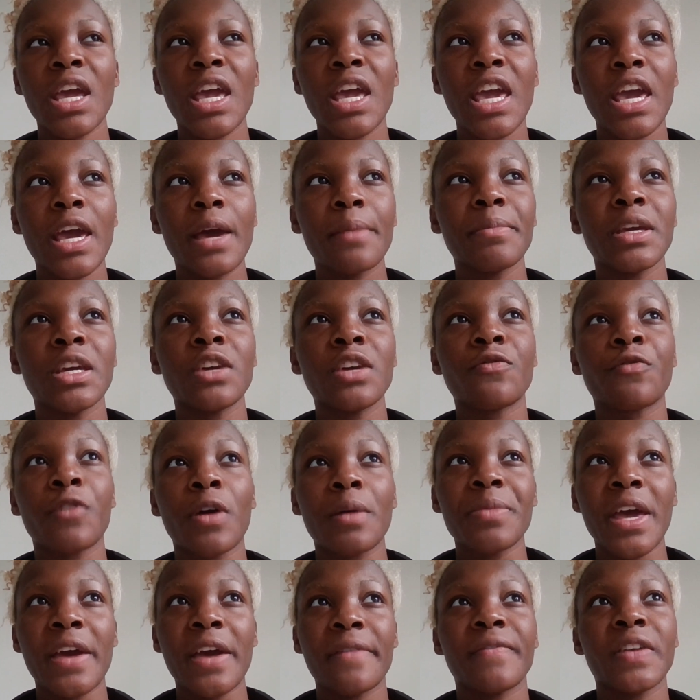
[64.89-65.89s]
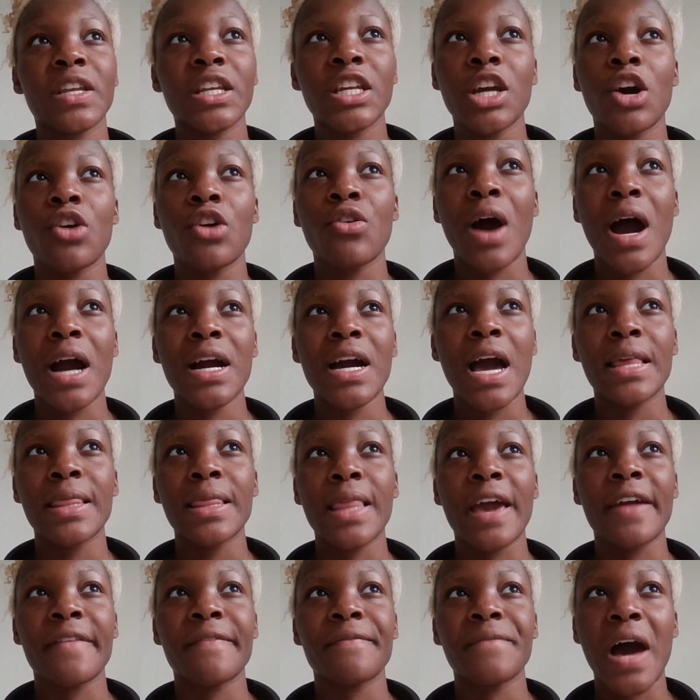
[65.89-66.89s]
And be, from that video, I
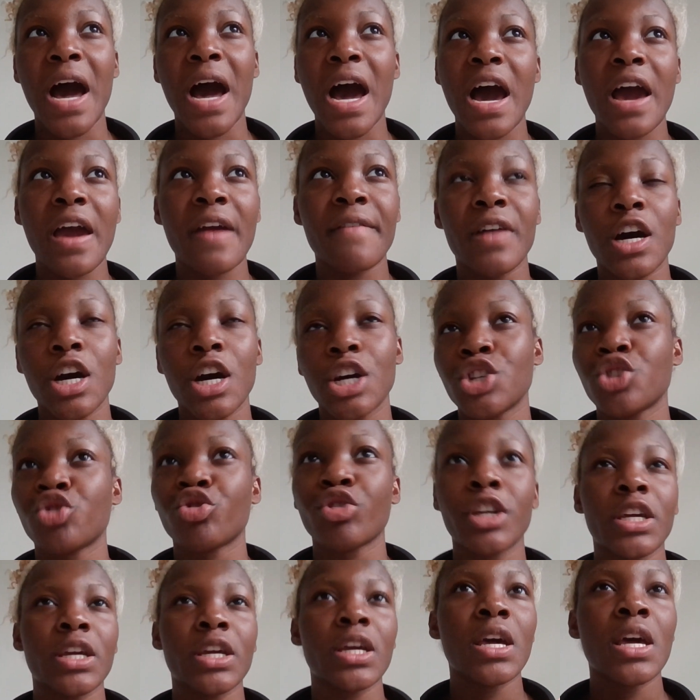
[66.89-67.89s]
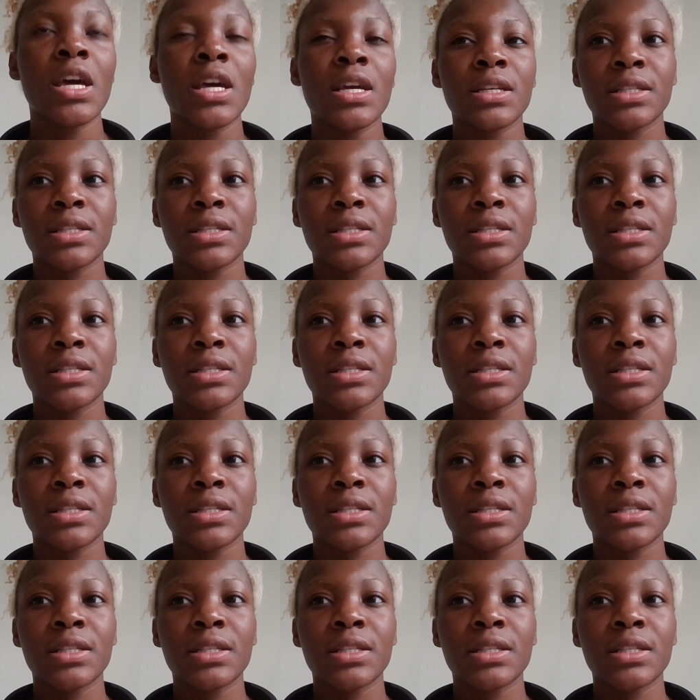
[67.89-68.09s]
got like 500,